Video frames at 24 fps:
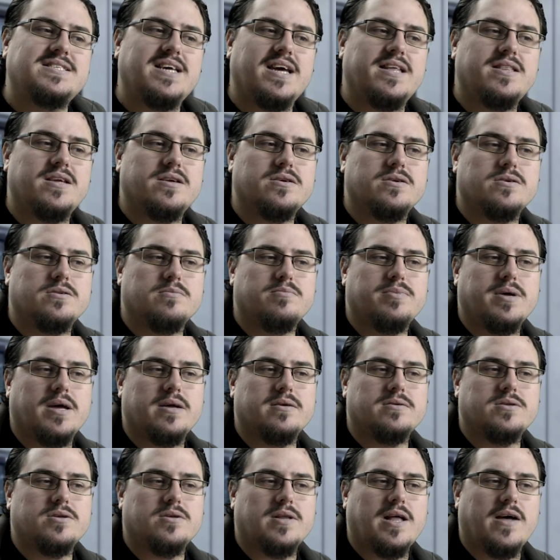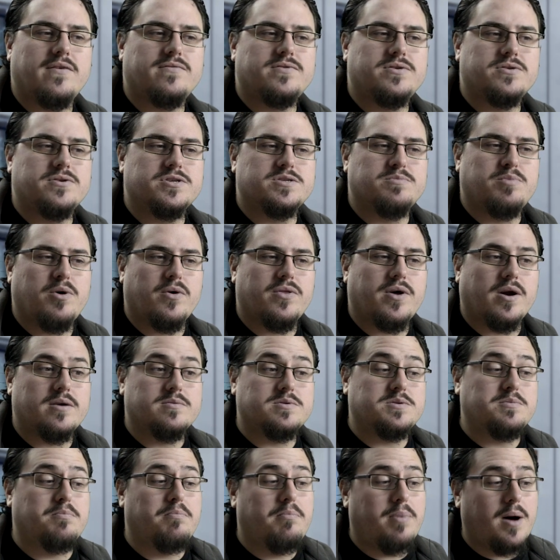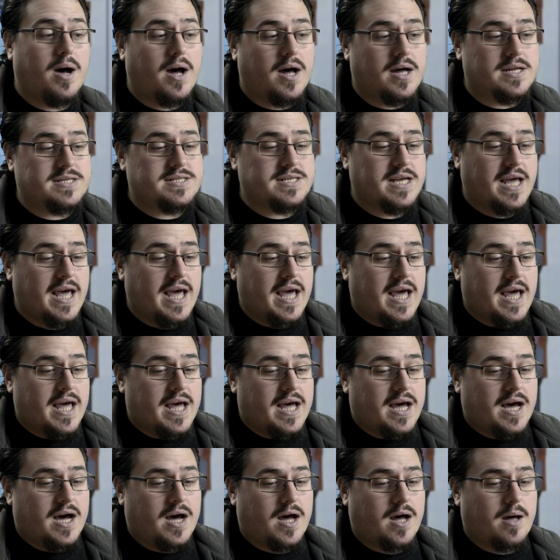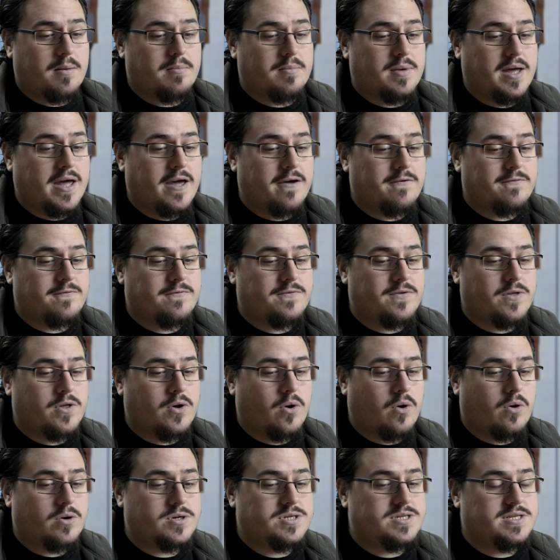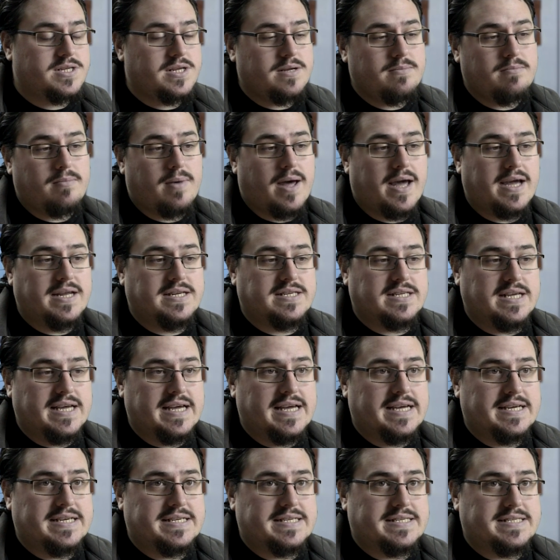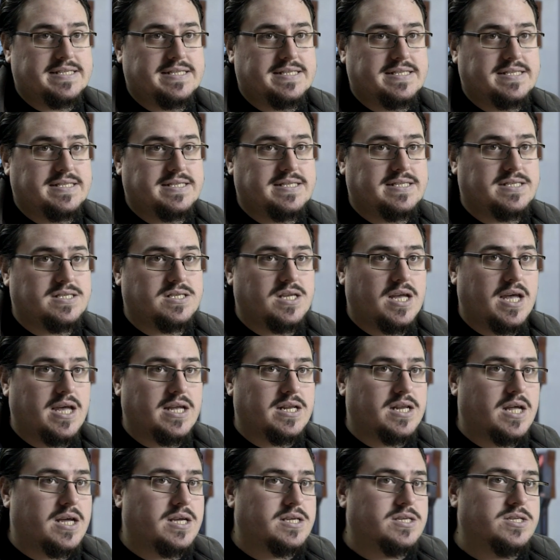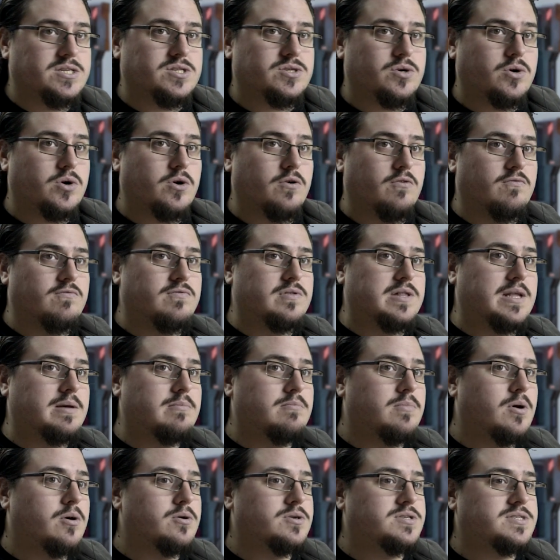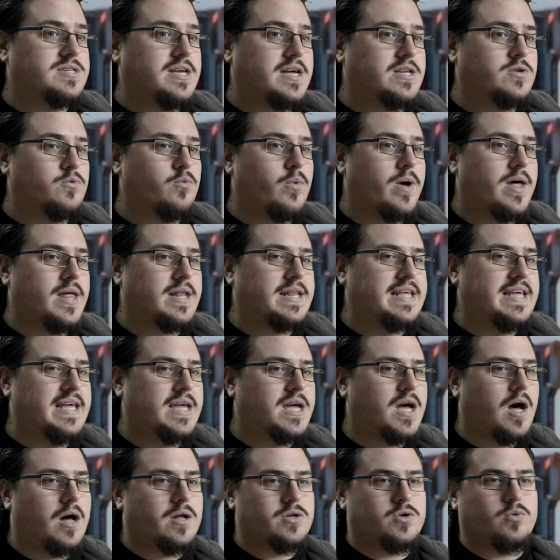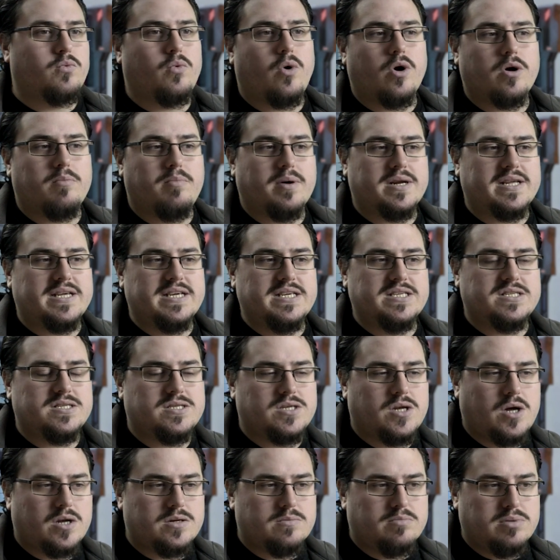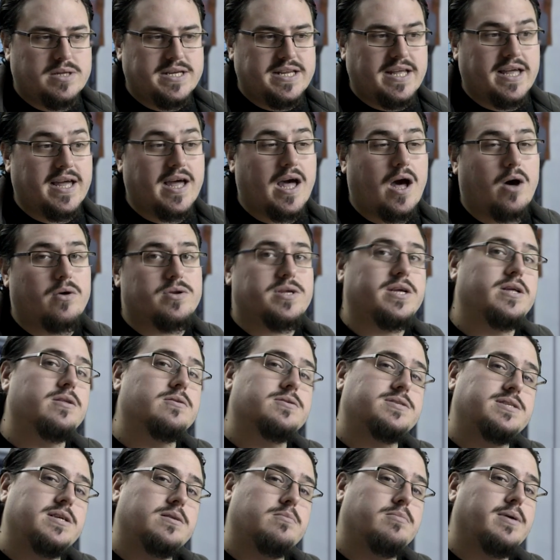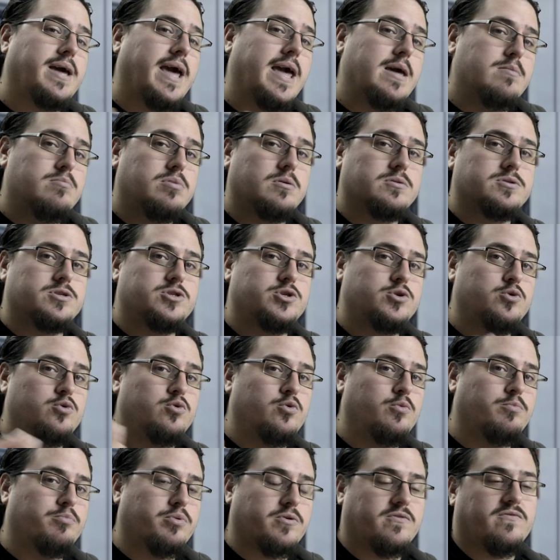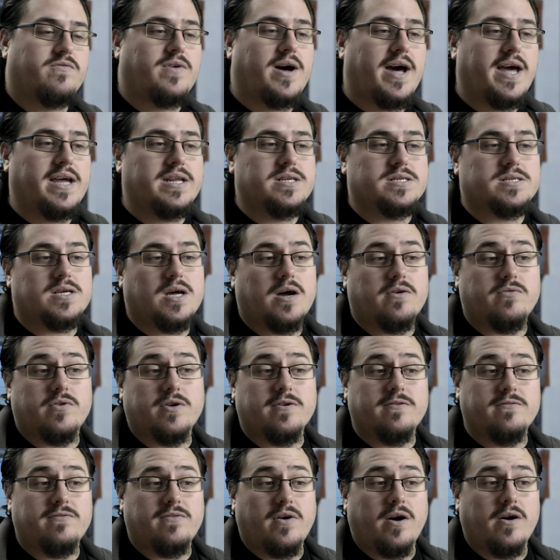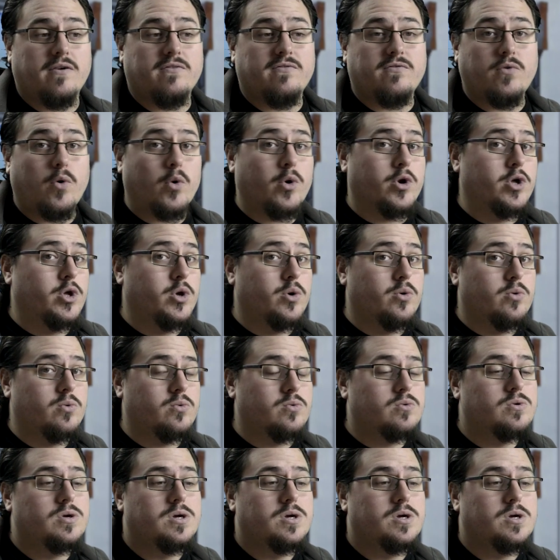say that you'll have to use both arms, but if your teammate is in a sort of limbo state when he can't walk but he's not bleeding out, he'll still be able to provide covering fire for you.